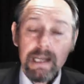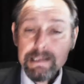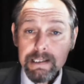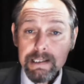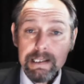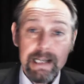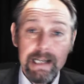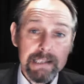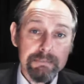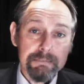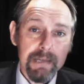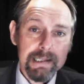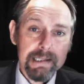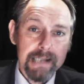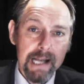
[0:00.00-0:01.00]
Italy gets
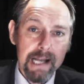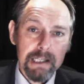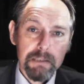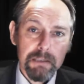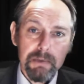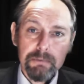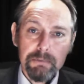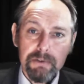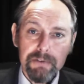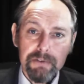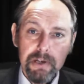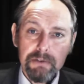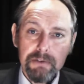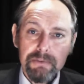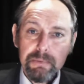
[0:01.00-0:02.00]
mixed economic
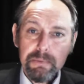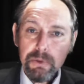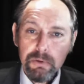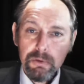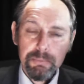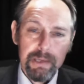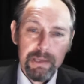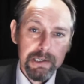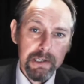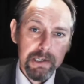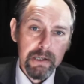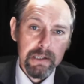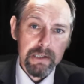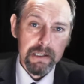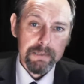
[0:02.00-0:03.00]
review from European
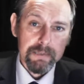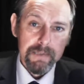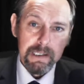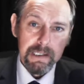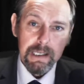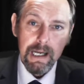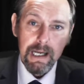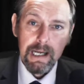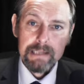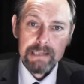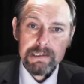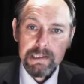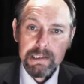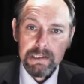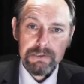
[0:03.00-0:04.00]
Union.
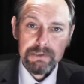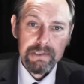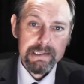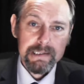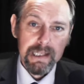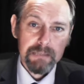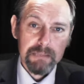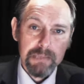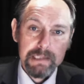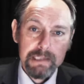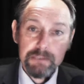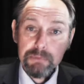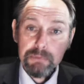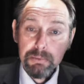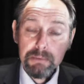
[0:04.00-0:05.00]
As the country
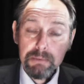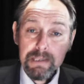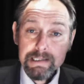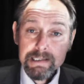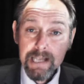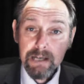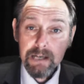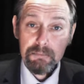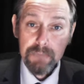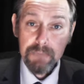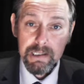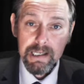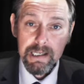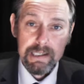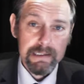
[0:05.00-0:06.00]
celebrated Republic Day on
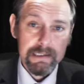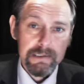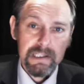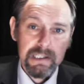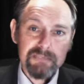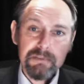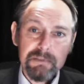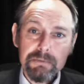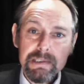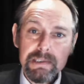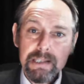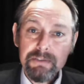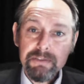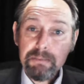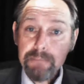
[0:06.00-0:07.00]
Monday, the government
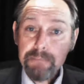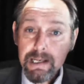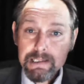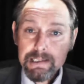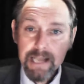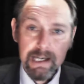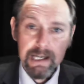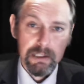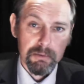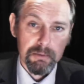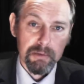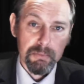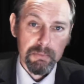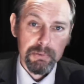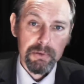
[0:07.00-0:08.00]
received a mixed
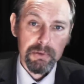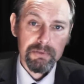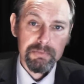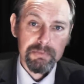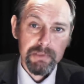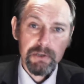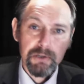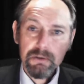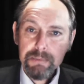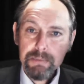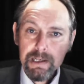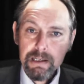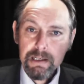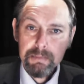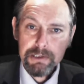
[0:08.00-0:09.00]
economic report from the
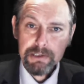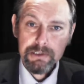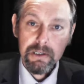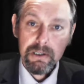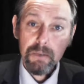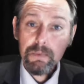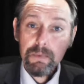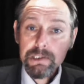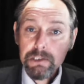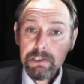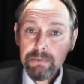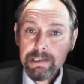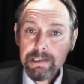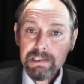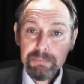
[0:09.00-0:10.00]
European Commission, which
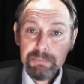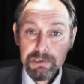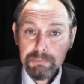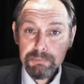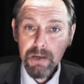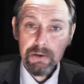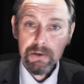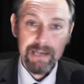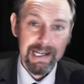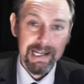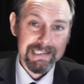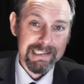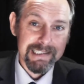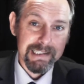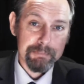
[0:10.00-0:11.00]
agreed to postpone
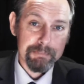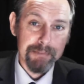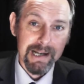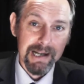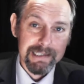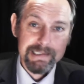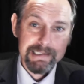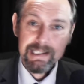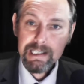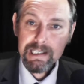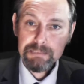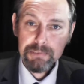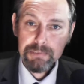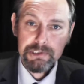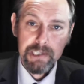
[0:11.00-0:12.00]
Italy balancing
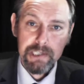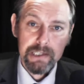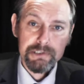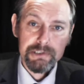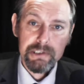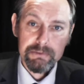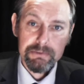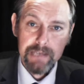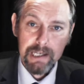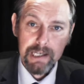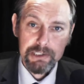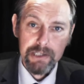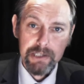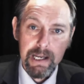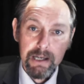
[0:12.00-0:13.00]
its budget until
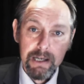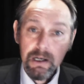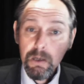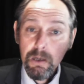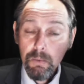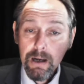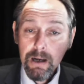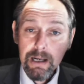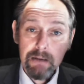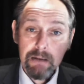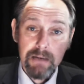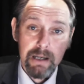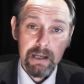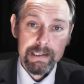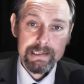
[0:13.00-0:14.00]
next year, while
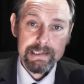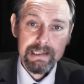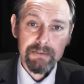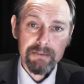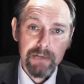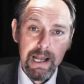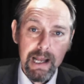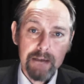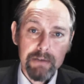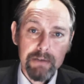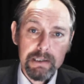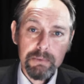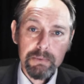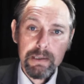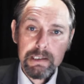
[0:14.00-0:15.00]
outlining several
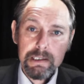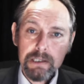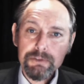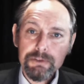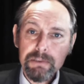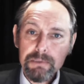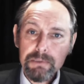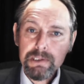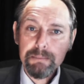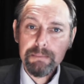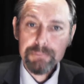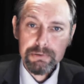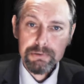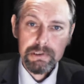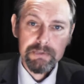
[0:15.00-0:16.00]
areas where the country must
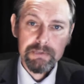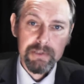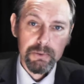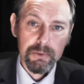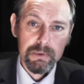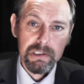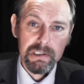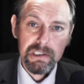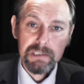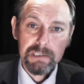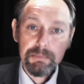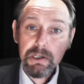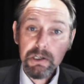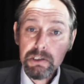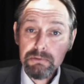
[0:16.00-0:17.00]
improve in order to
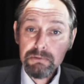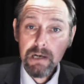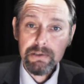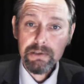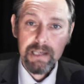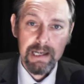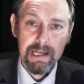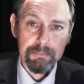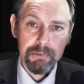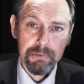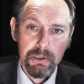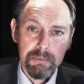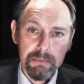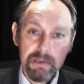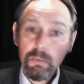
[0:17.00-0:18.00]
spur growth and
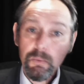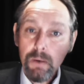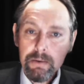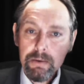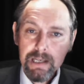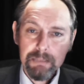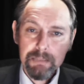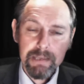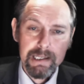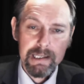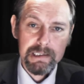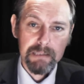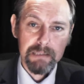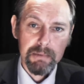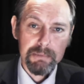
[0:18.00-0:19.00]
employment while keeping
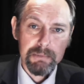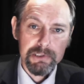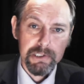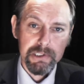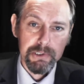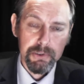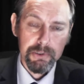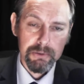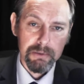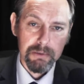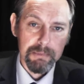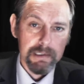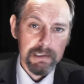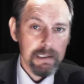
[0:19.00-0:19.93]
its commitments in Europe.